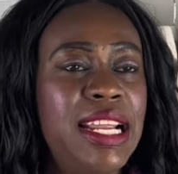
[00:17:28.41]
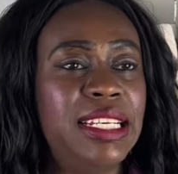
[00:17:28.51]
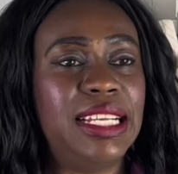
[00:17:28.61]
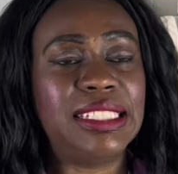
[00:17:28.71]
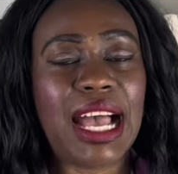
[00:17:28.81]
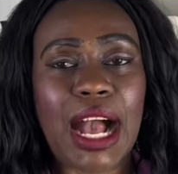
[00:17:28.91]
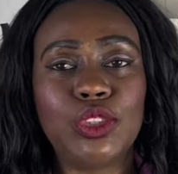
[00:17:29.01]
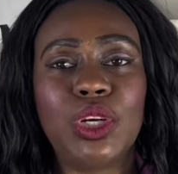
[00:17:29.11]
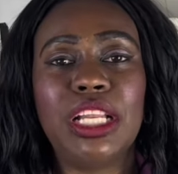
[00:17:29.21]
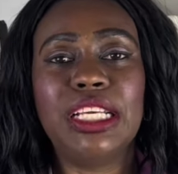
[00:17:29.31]
There's
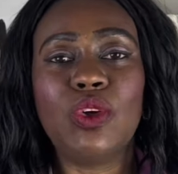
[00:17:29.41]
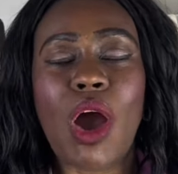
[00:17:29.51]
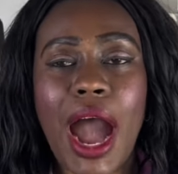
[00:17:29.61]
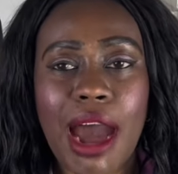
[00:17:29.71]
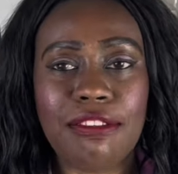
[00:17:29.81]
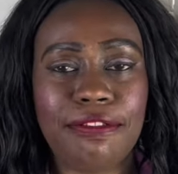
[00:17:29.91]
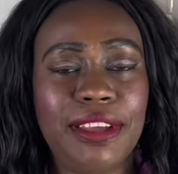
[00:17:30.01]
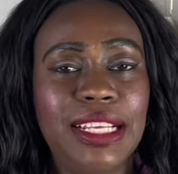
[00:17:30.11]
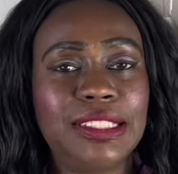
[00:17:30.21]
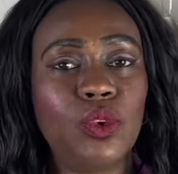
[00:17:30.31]
actually no
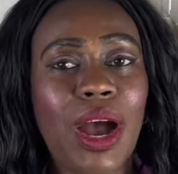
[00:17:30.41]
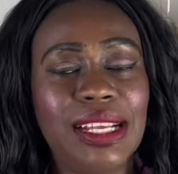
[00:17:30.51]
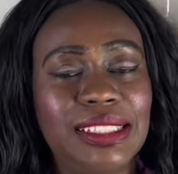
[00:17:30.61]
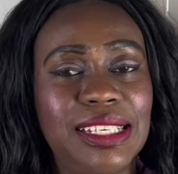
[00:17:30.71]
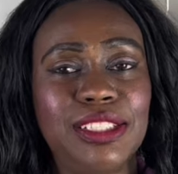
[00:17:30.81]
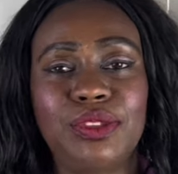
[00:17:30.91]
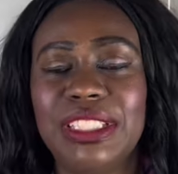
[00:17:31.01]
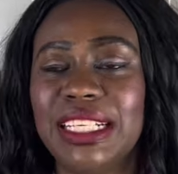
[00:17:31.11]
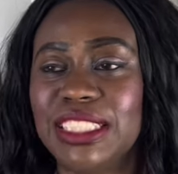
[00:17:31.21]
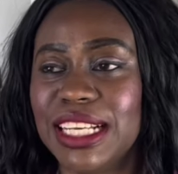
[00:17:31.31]
outfit, no accessory
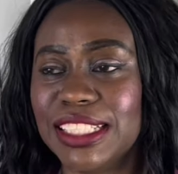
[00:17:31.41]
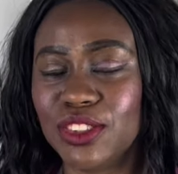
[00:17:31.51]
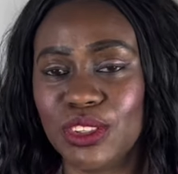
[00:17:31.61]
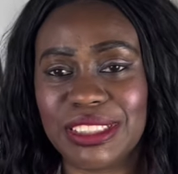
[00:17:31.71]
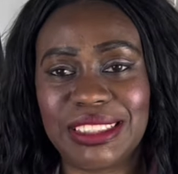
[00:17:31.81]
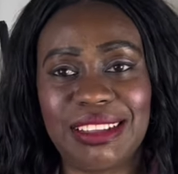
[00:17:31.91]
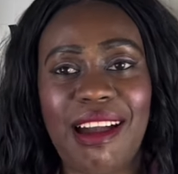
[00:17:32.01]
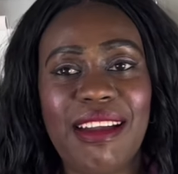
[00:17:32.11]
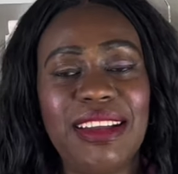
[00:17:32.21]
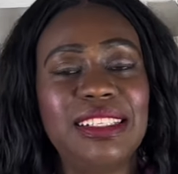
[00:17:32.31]
that she has not
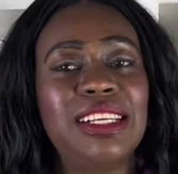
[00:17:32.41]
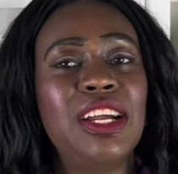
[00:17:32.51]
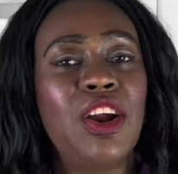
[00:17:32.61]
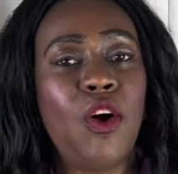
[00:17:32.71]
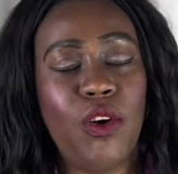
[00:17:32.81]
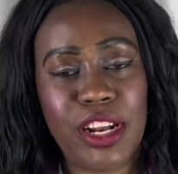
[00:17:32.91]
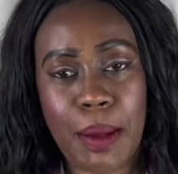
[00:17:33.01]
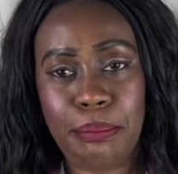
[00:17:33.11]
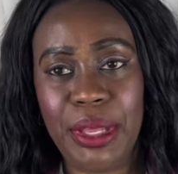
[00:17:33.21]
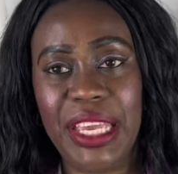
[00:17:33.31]
styled on
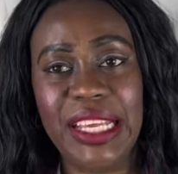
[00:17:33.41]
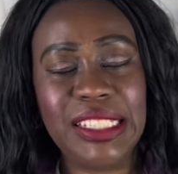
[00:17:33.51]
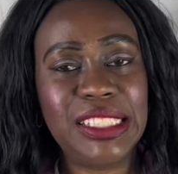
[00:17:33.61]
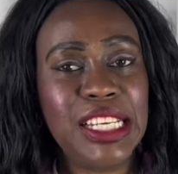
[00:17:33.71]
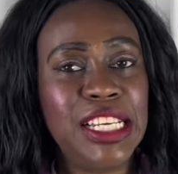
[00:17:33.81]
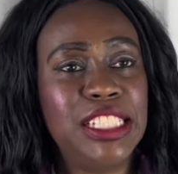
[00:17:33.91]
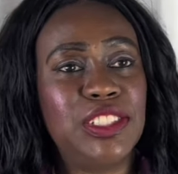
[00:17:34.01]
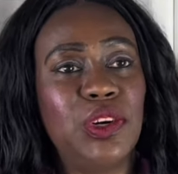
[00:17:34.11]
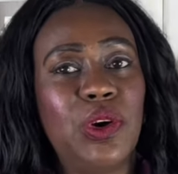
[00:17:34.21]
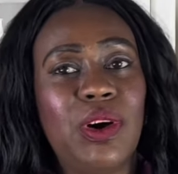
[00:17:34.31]
her page.
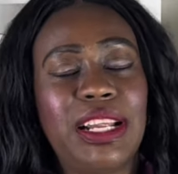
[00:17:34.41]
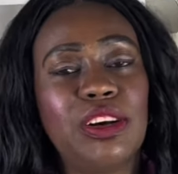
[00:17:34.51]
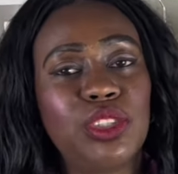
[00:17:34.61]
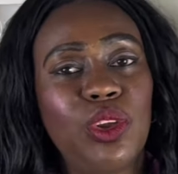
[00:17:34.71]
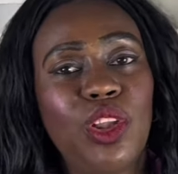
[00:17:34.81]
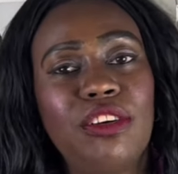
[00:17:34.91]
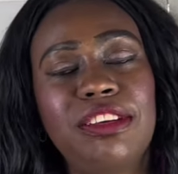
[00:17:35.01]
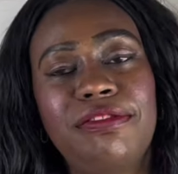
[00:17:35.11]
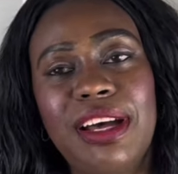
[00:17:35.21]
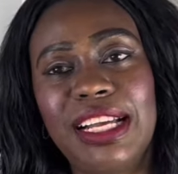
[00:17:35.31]
So, and I also love the
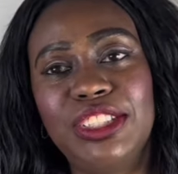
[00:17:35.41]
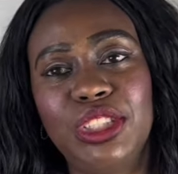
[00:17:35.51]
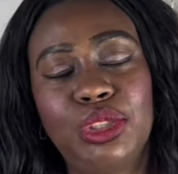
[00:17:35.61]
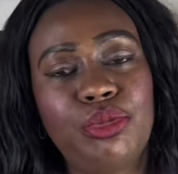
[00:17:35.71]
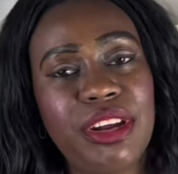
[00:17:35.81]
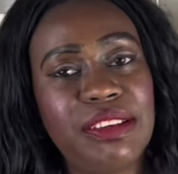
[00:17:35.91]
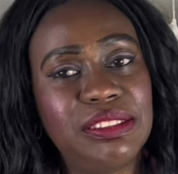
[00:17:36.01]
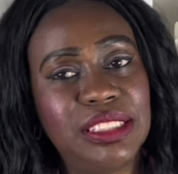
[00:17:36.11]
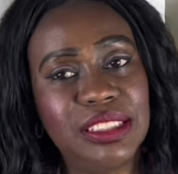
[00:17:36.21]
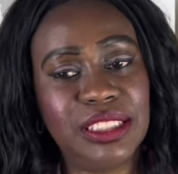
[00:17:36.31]
fact that she
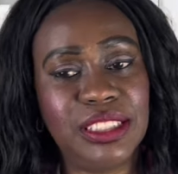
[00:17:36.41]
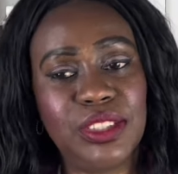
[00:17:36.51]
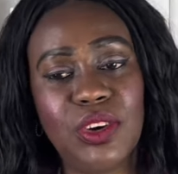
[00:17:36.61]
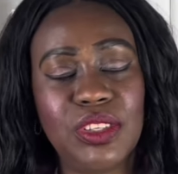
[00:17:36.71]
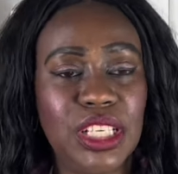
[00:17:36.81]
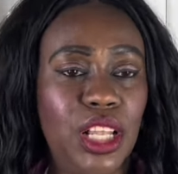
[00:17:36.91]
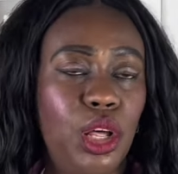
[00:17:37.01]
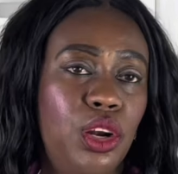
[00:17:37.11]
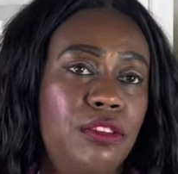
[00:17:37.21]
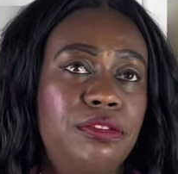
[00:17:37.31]
thrifts and she does a
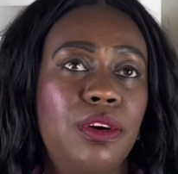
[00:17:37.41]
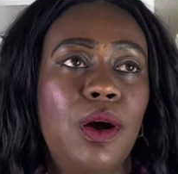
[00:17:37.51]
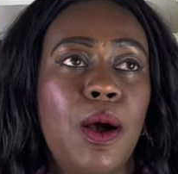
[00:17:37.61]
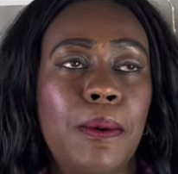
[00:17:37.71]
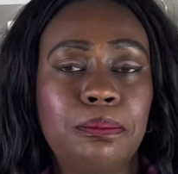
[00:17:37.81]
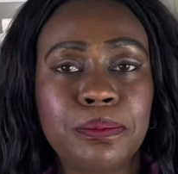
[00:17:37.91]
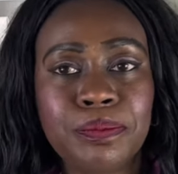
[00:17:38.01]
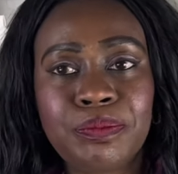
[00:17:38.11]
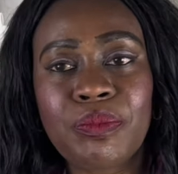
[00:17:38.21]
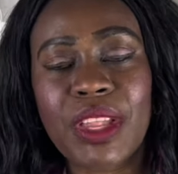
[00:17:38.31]
lot of
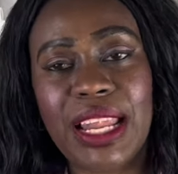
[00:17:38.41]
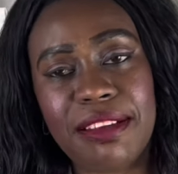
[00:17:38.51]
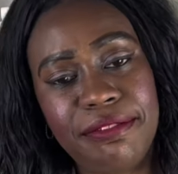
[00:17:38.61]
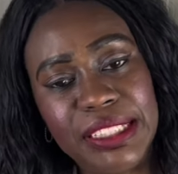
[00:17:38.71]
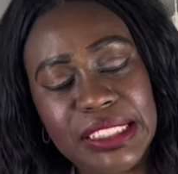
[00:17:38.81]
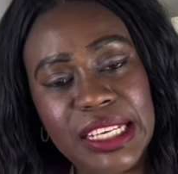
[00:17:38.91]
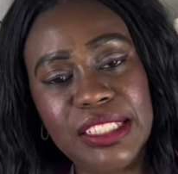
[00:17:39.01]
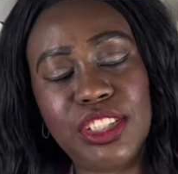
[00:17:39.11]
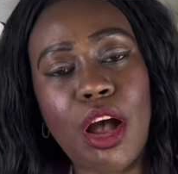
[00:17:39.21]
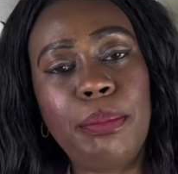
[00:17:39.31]
like
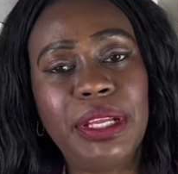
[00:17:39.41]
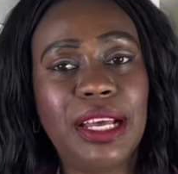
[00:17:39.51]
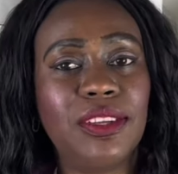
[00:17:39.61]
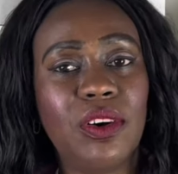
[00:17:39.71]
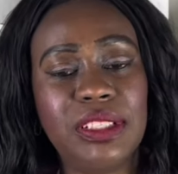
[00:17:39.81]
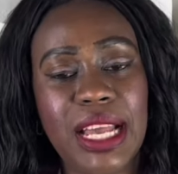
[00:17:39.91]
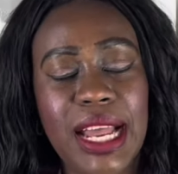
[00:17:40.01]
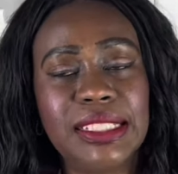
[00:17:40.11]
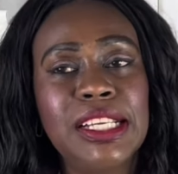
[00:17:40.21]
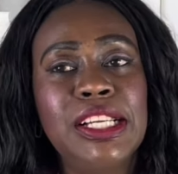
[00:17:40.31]
vintage shopping and all
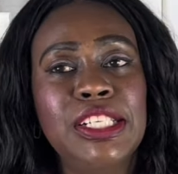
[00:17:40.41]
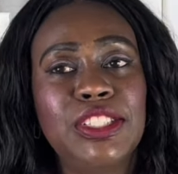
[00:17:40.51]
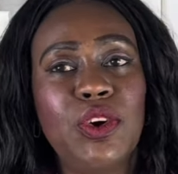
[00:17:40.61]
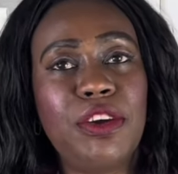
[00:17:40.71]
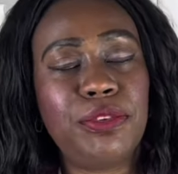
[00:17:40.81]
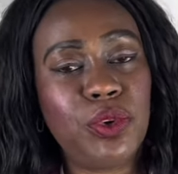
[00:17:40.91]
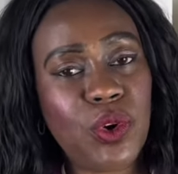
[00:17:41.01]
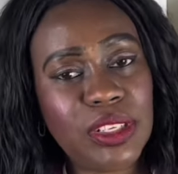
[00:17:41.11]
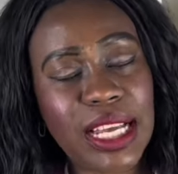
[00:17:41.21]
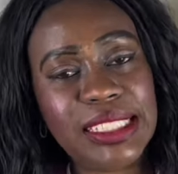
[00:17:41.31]
that. So if you
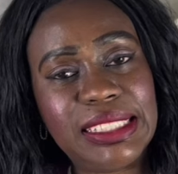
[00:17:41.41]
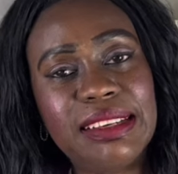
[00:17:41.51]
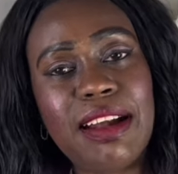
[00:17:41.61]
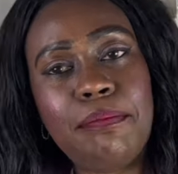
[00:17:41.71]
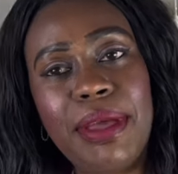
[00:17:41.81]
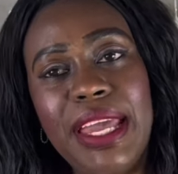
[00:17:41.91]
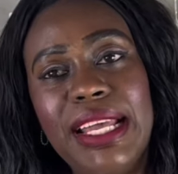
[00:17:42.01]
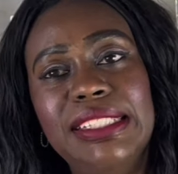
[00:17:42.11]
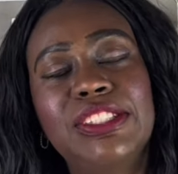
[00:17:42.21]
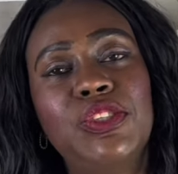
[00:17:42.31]
go on her Instagram
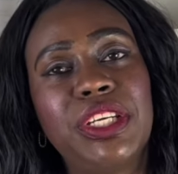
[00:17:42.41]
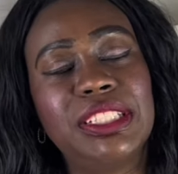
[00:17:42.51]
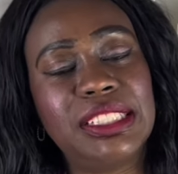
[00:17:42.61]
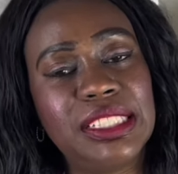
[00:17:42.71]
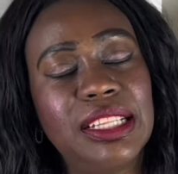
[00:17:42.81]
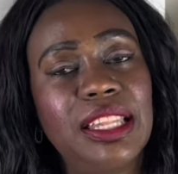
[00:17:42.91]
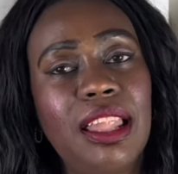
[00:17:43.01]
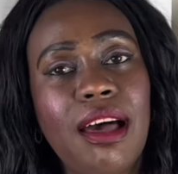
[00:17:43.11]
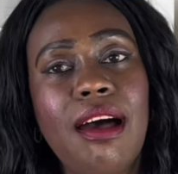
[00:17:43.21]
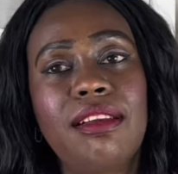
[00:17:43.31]
page, you can see a
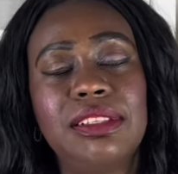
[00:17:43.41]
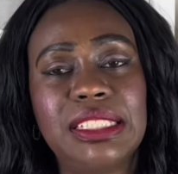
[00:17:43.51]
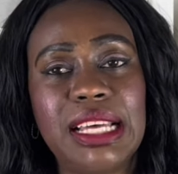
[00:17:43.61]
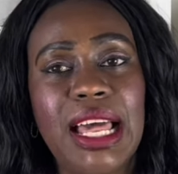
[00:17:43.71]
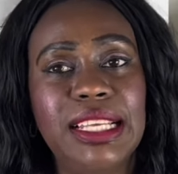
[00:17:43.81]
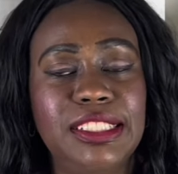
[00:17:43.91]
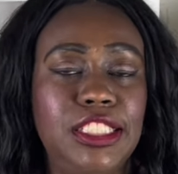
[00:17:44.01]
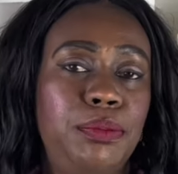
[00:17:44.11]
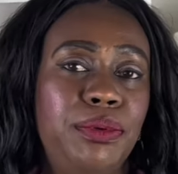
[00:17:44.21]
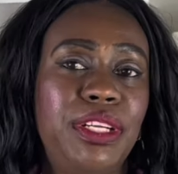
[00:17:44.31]
lot of styling
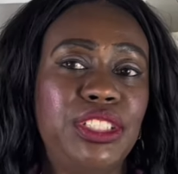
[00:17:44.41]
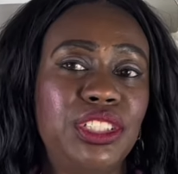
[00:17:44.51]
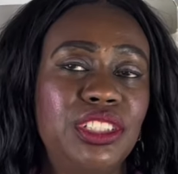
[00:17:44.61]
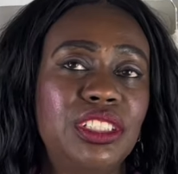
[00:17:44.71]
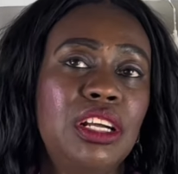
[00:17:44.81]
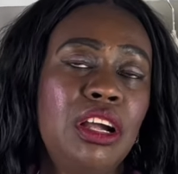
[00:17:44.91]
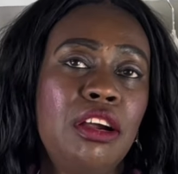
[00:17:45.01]
inspiration